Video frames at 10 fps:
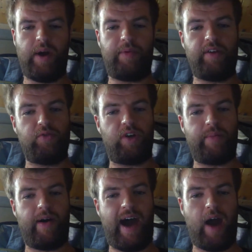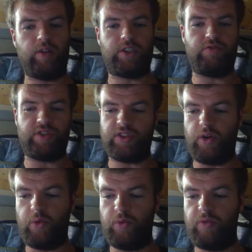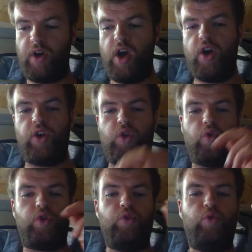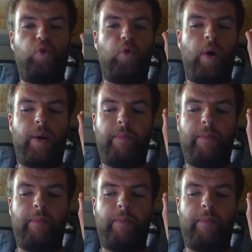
I'm going to talk about how to resolve your Google